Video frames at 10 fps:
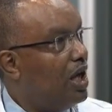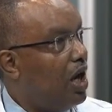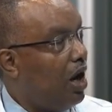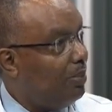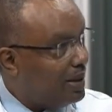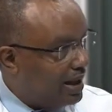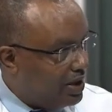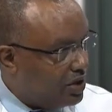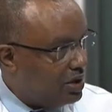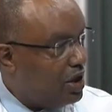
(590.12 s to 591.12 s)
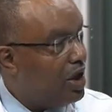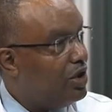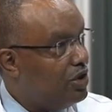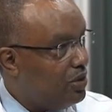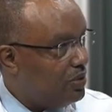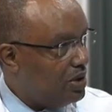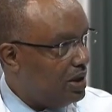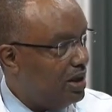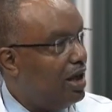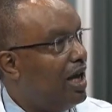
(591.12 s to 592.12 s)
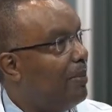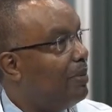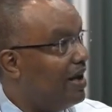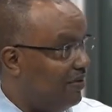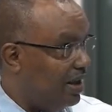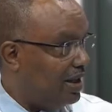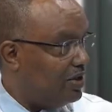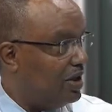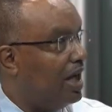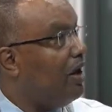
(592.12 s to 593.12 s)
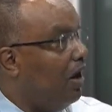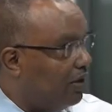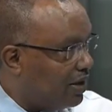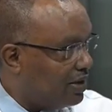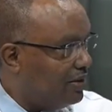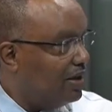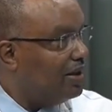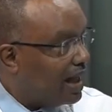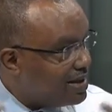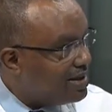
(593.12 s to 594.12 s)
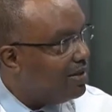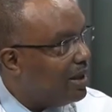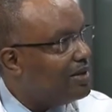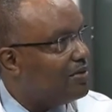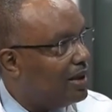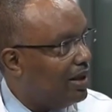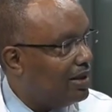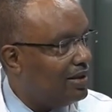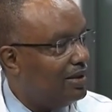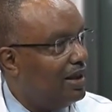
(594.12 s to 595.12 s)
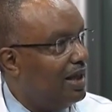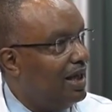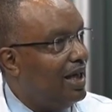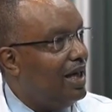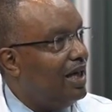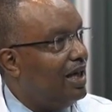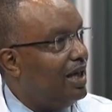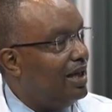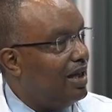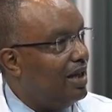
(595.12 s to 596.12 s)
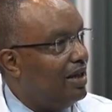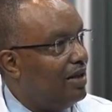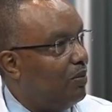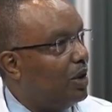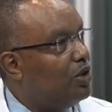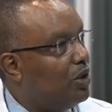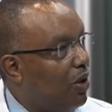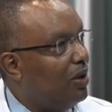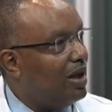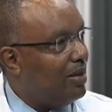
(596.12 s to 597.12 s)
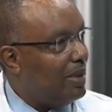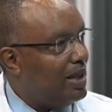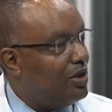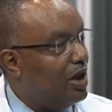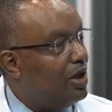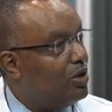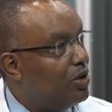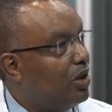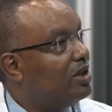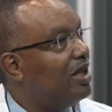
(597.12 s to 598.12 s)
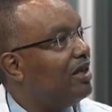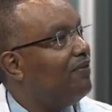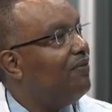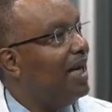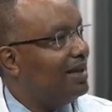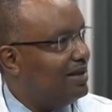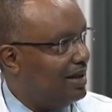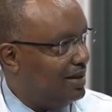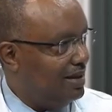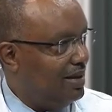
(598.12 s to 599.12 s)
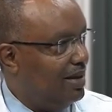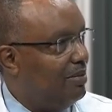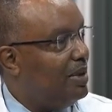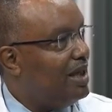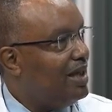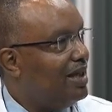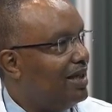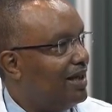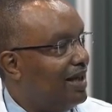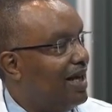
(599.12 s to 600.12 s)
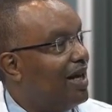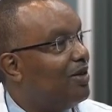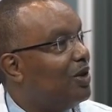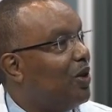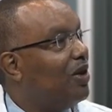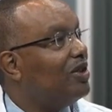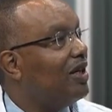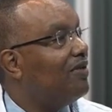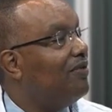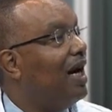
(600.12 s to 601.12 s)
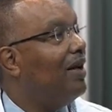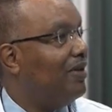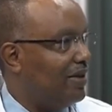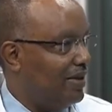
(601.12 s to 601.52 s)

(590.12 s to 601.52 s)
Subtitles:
obligation, duty, privilege, and honor, that's the way it's regarded. What you call him is Dr. Vater, meaning the doctor father.